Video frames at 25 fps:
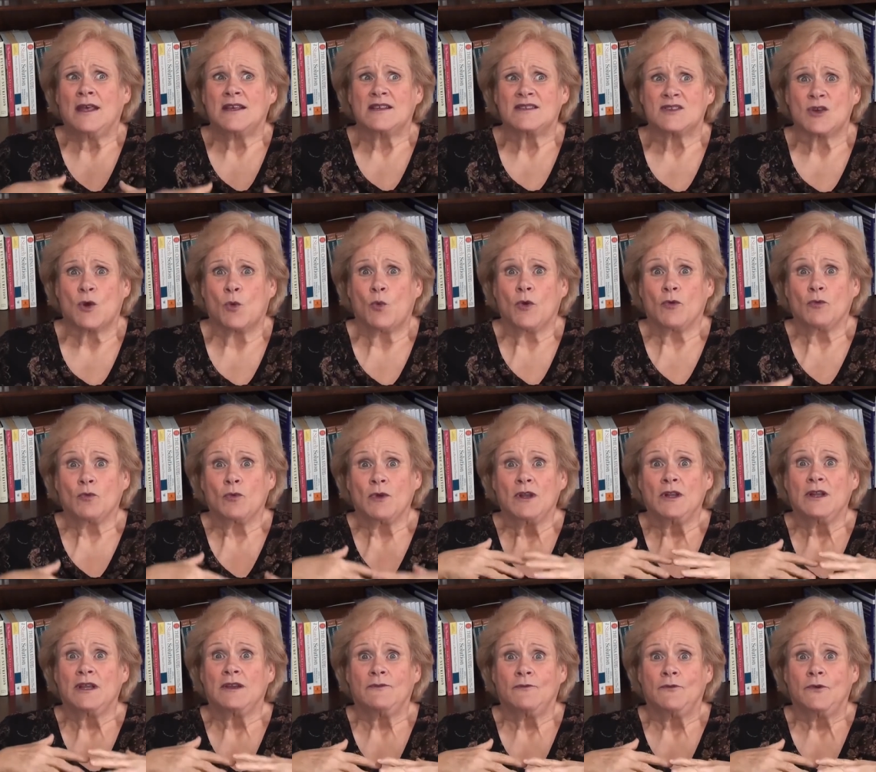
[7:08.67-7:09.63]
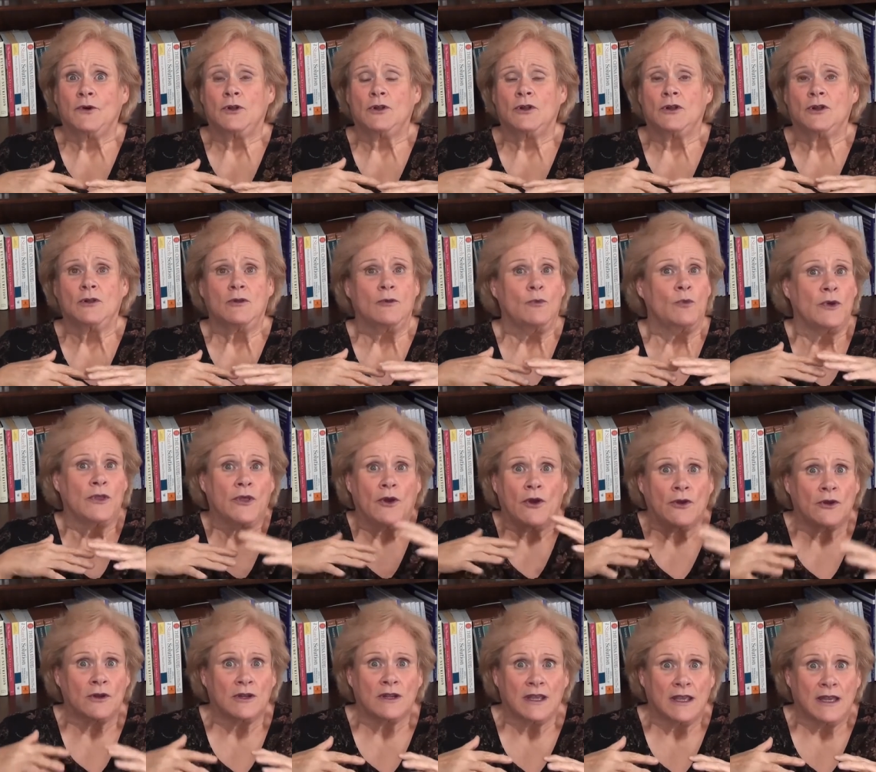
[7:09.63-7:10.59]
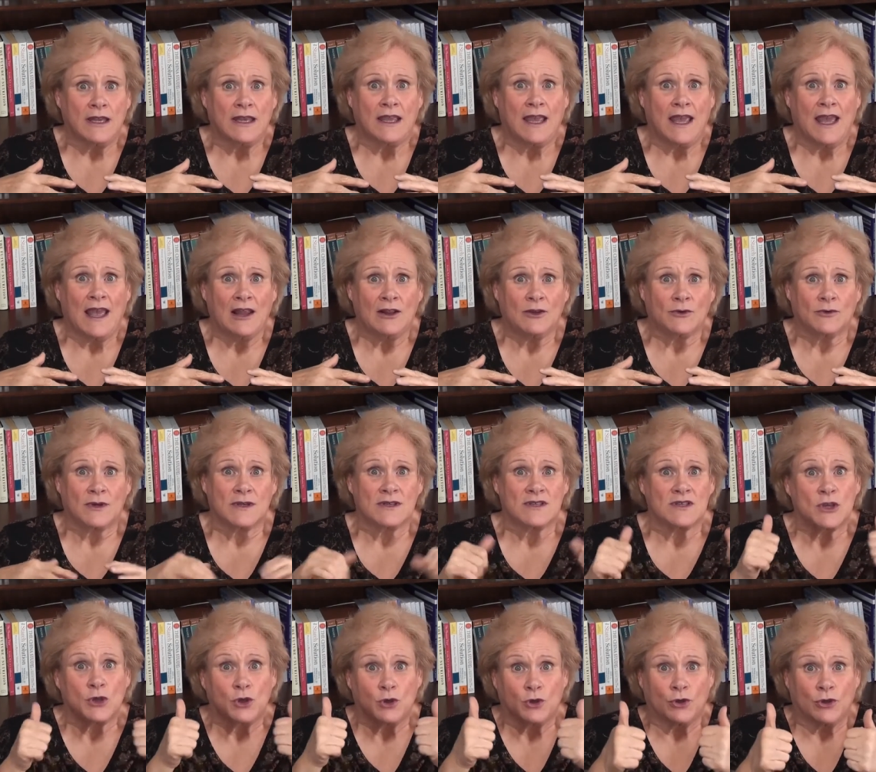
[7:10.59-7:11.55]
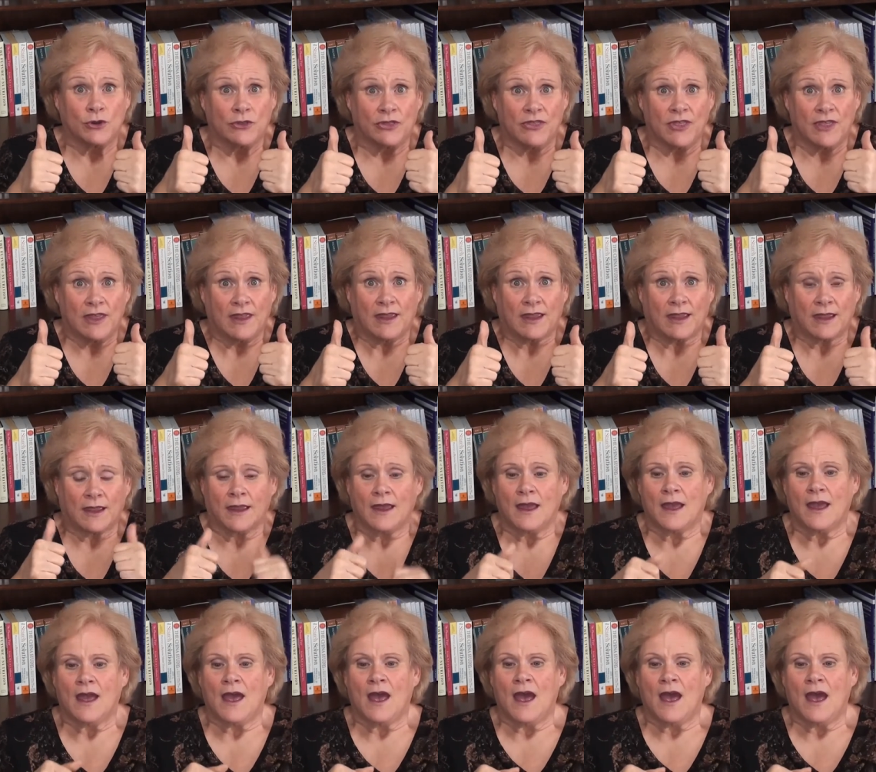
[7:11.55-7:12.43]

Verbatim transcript: So we're really full with hardly any calories. Good thing.